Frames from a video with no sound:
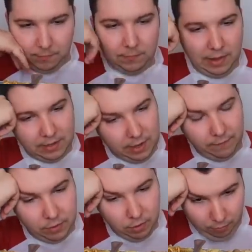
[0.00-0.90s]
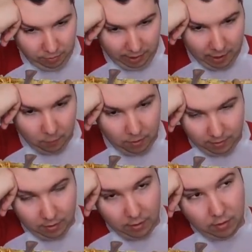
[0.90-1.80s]
Like David Dobrik, I
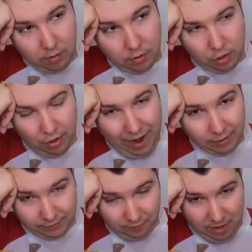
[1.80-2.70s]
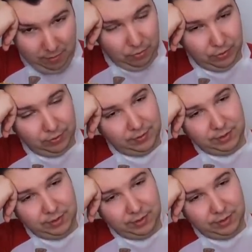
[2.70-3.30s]
want crowds of people